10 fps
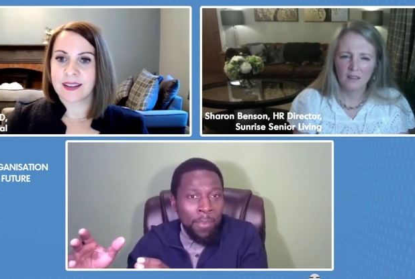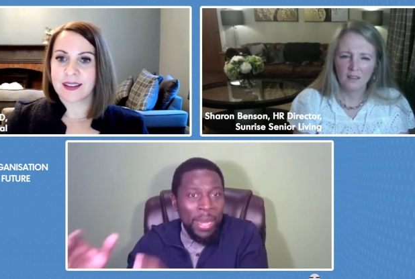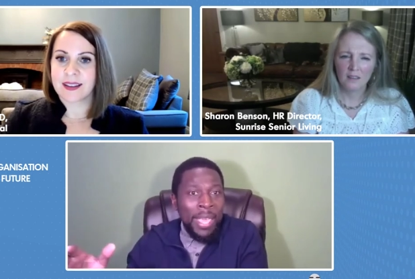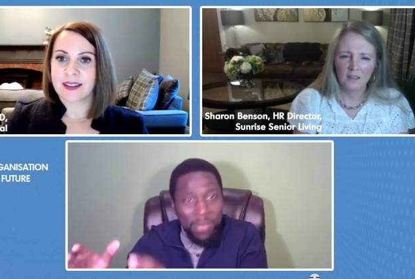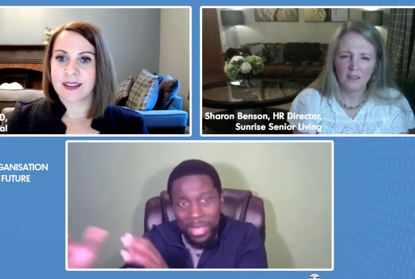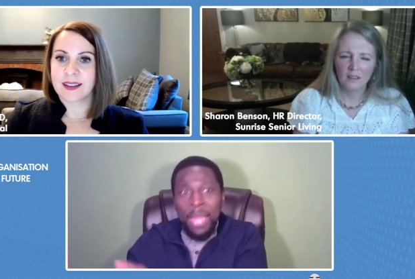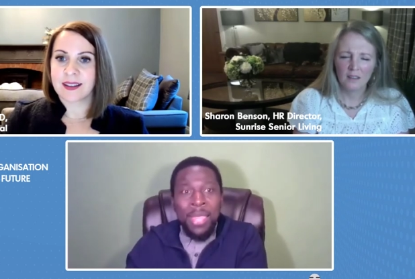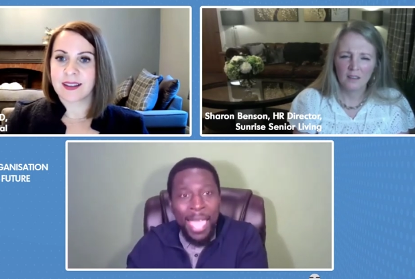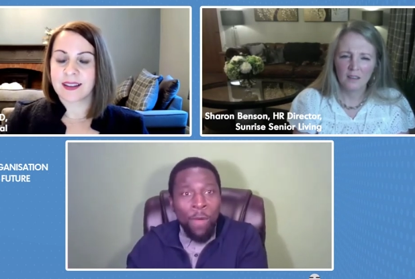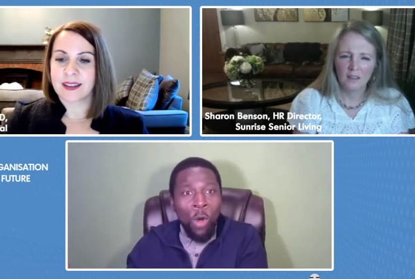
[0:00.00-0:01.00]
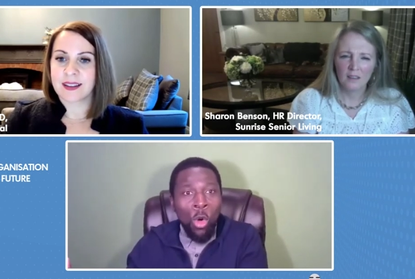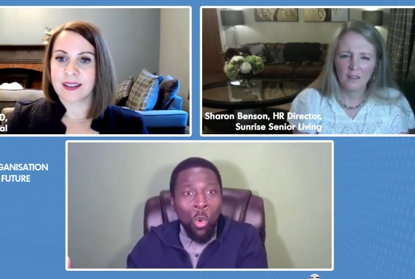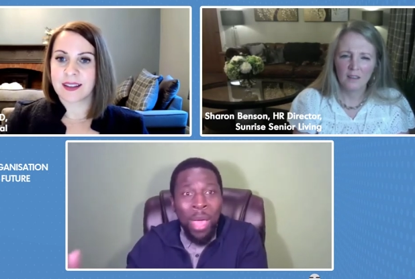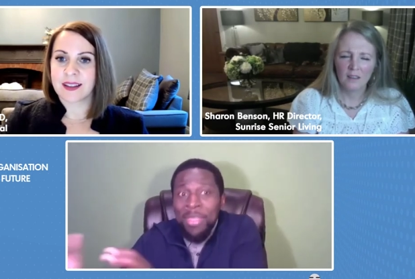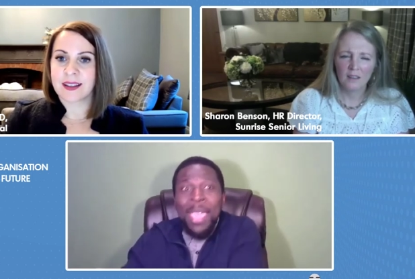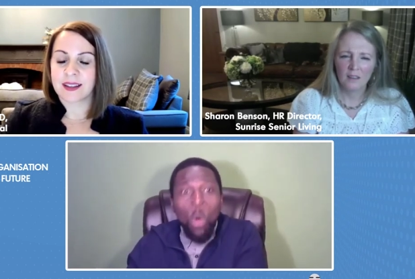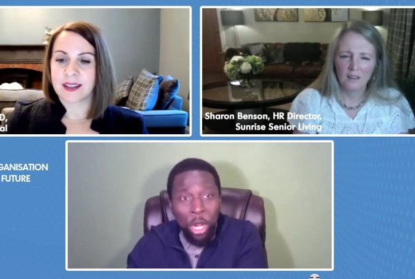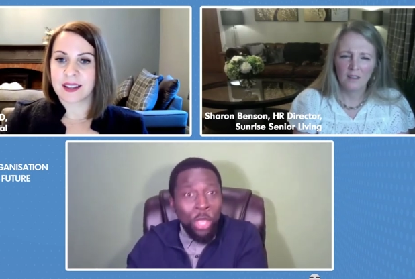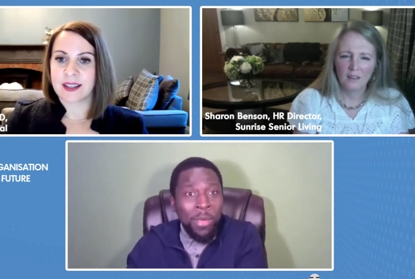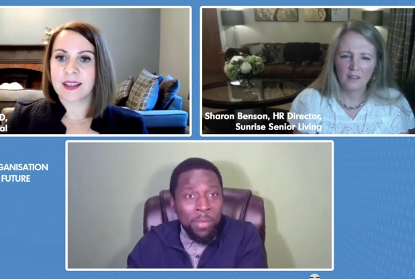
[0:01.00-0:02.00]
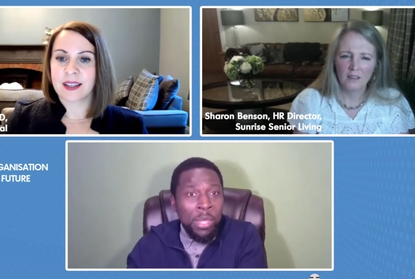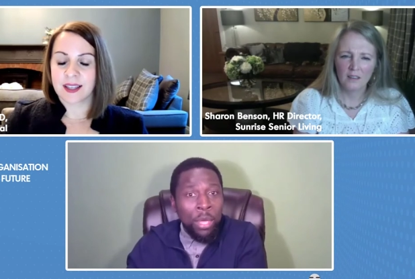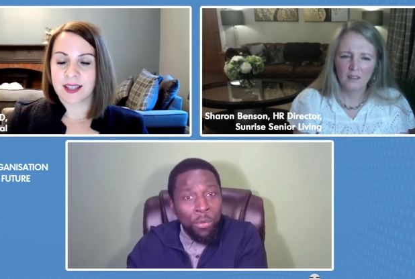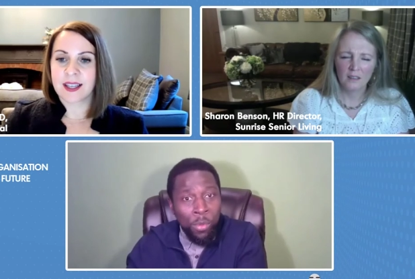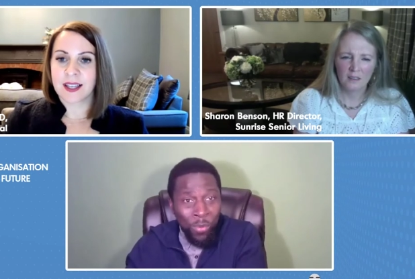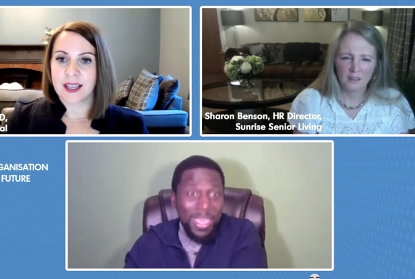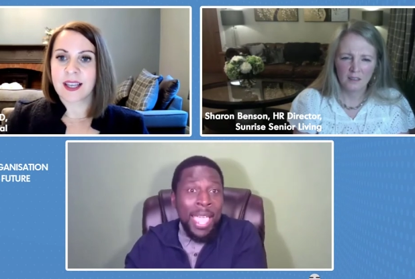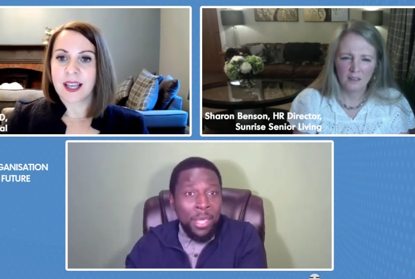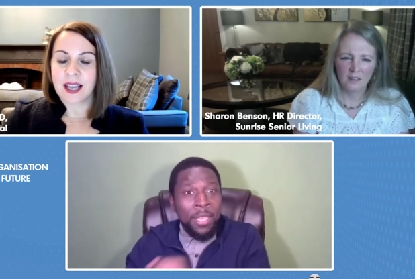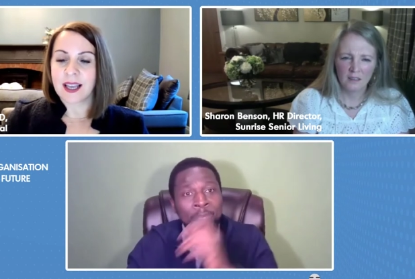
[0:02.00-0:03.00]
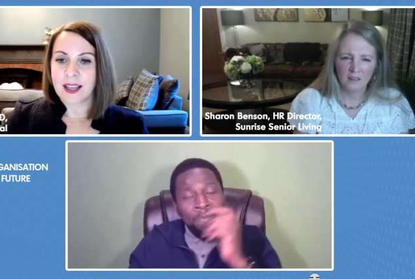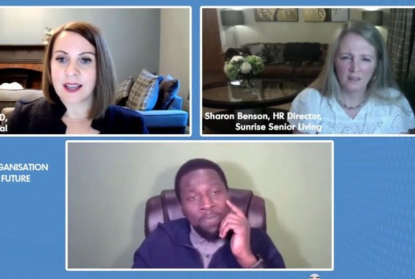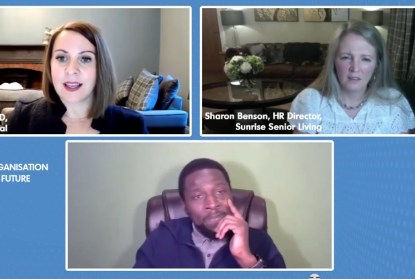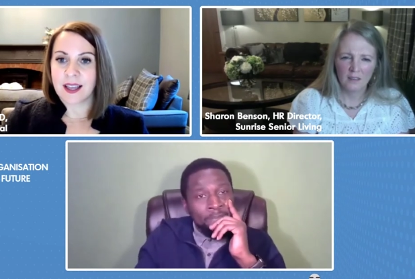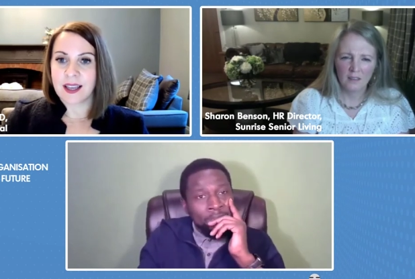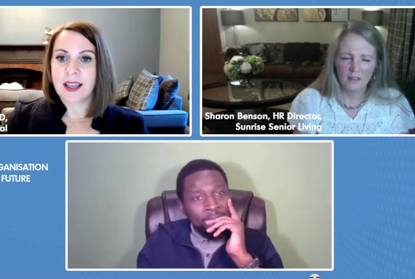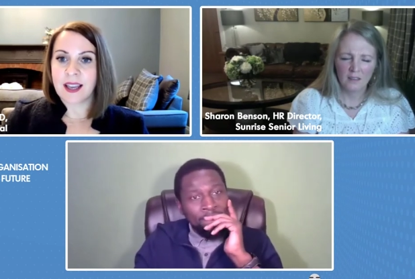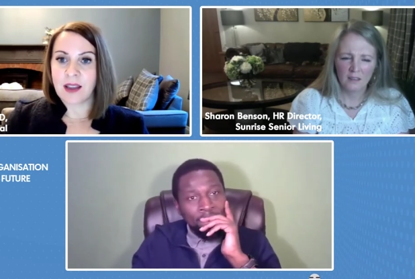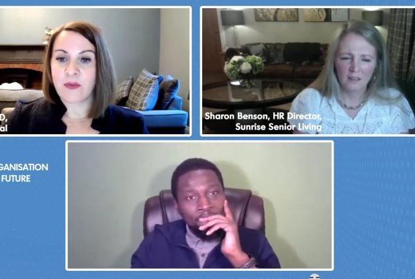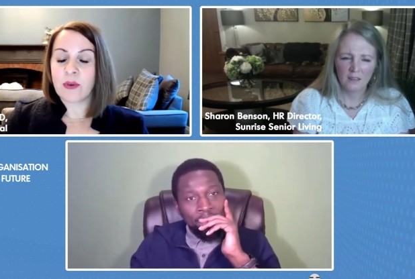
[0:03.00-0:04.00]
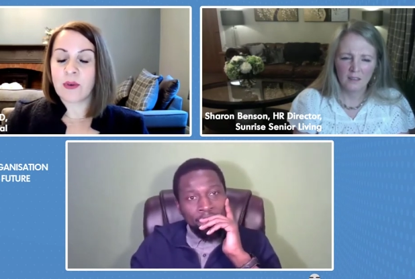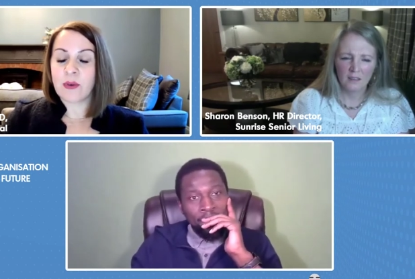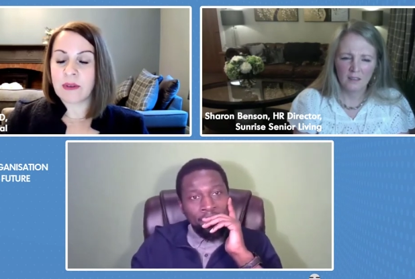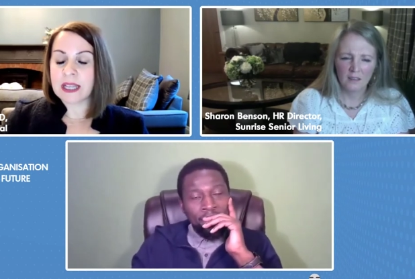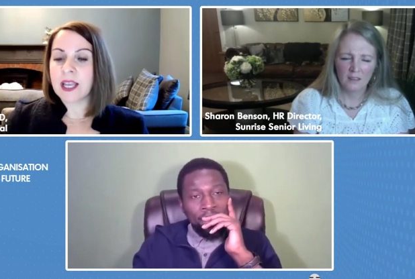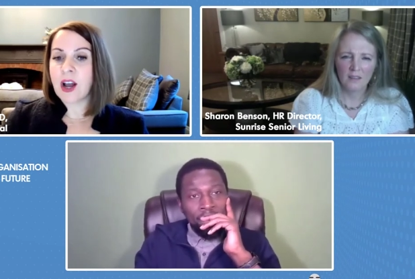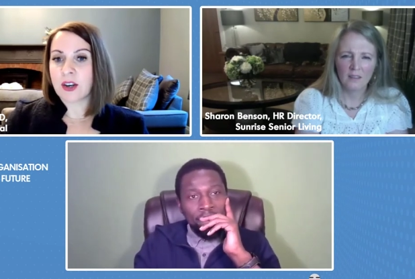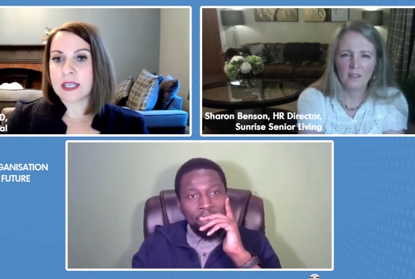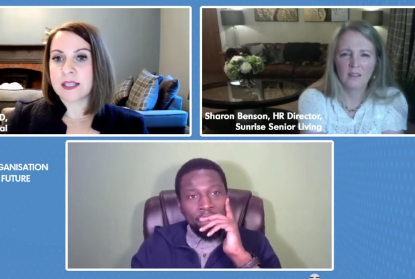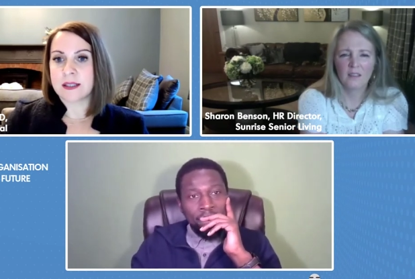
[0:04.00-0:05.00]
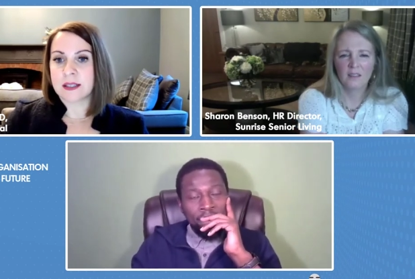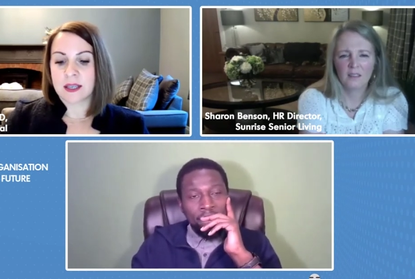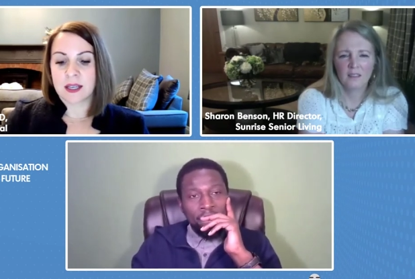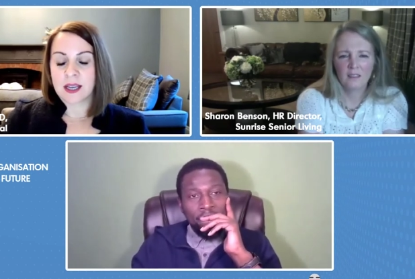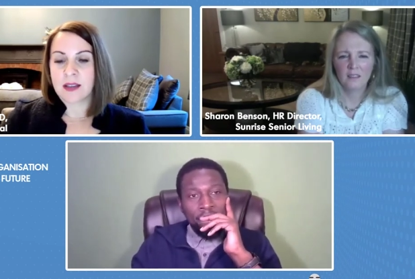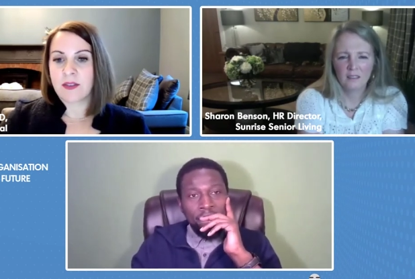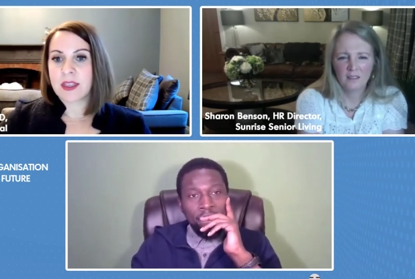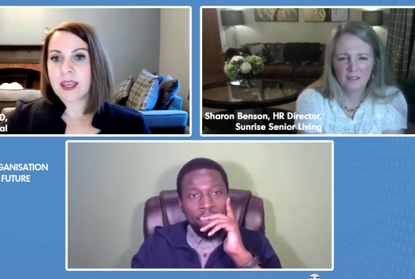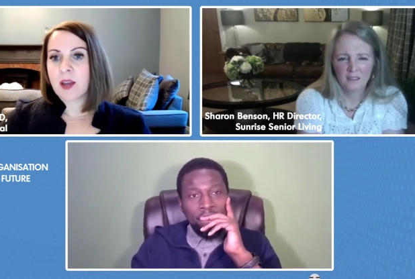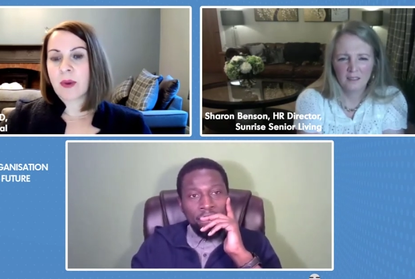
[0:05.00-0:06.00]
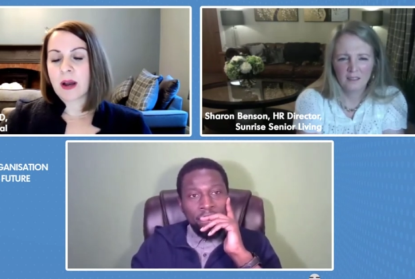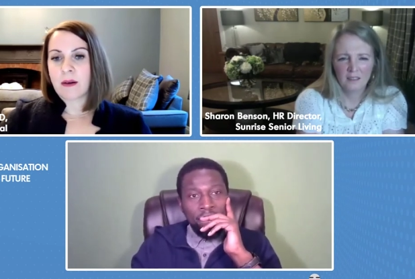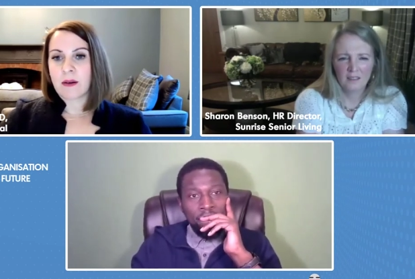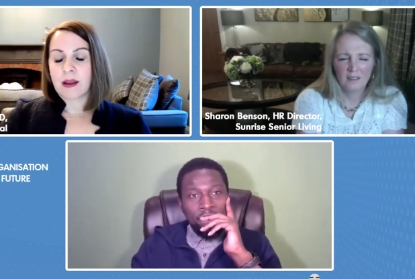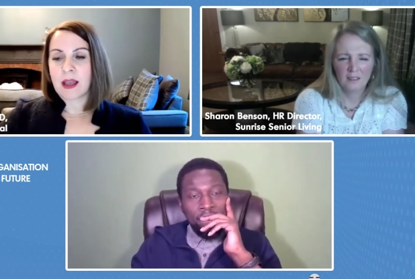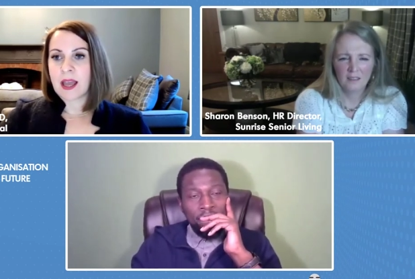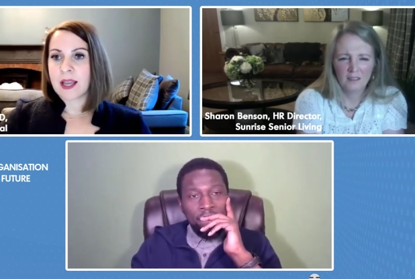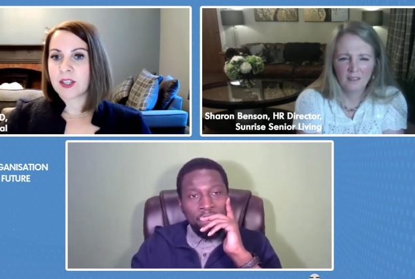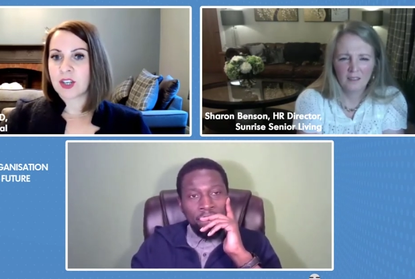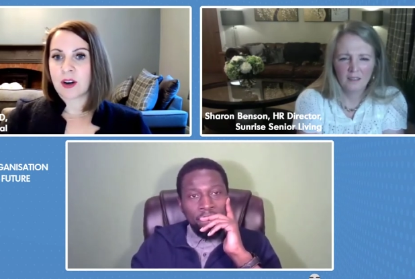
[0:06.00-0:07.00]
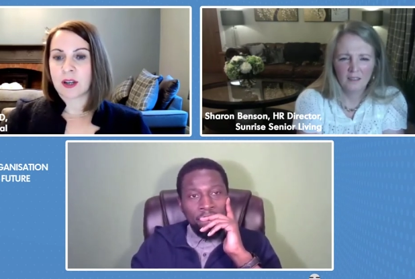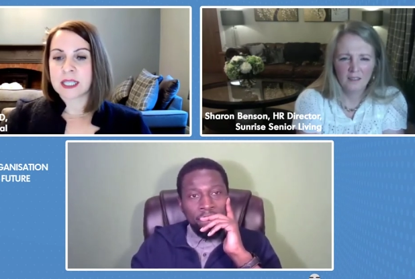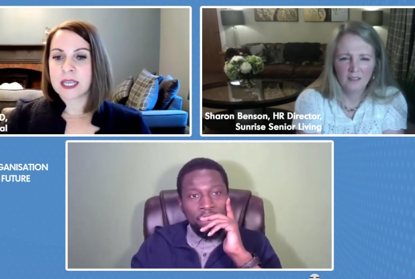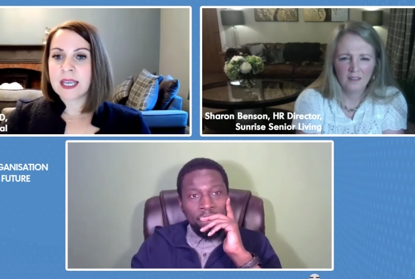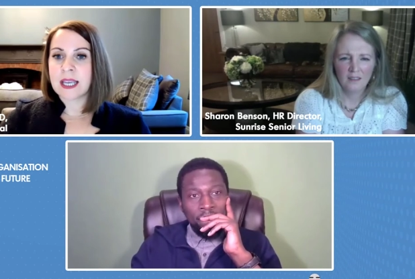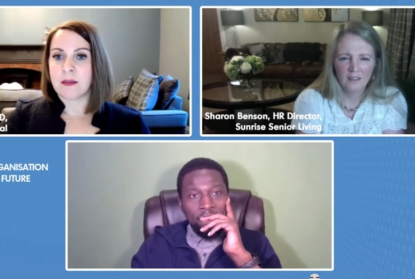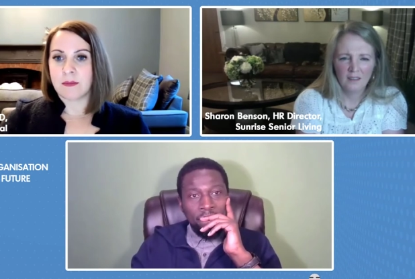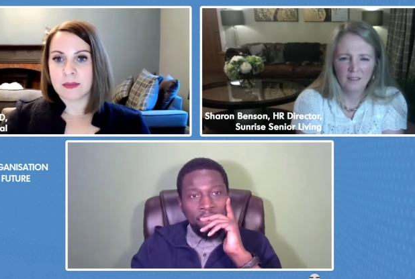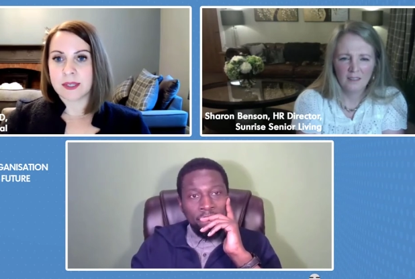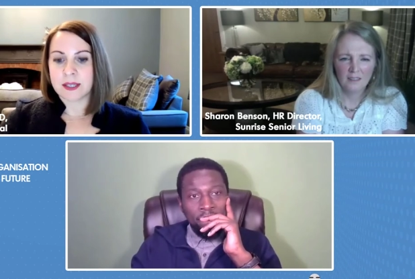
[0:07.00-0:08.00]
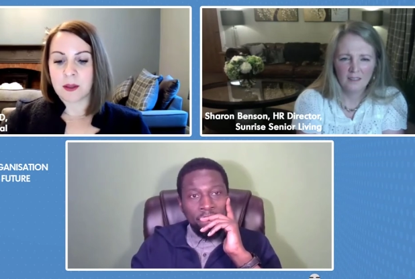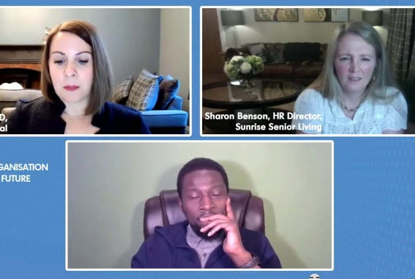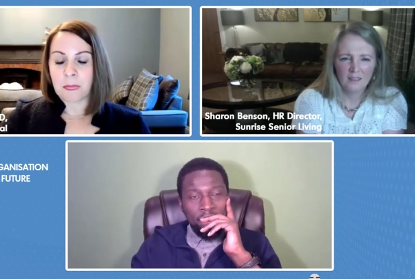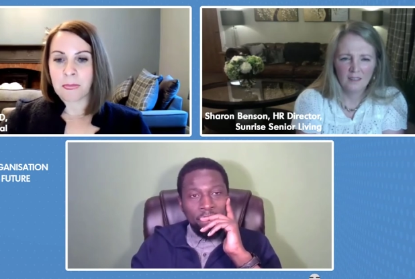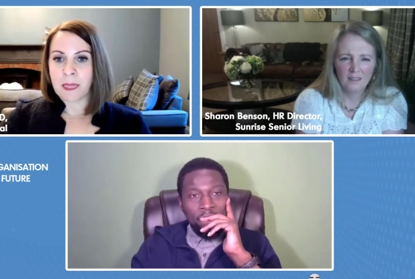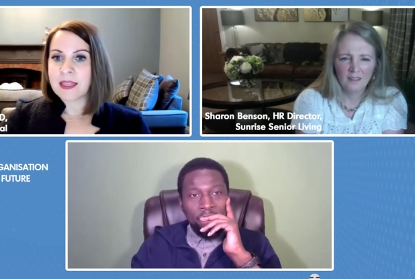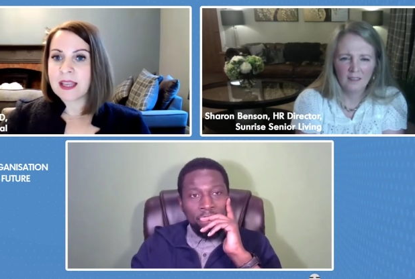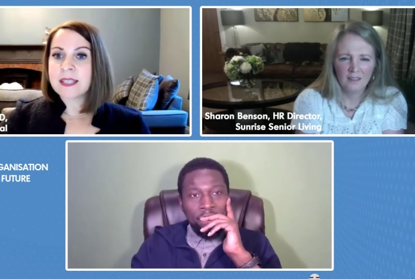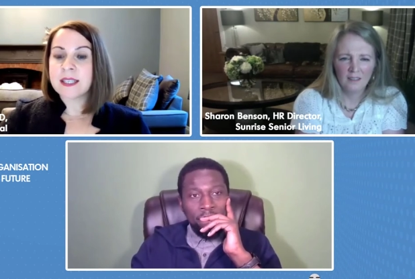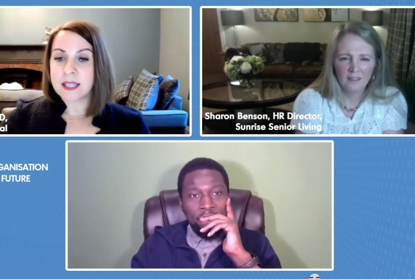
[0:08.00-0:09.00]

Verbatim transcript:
Speaker 1: believes that that's their role and they want to do it themselves with their team?
Speaker 2: And if we're really honest, if you think about HR teams, this is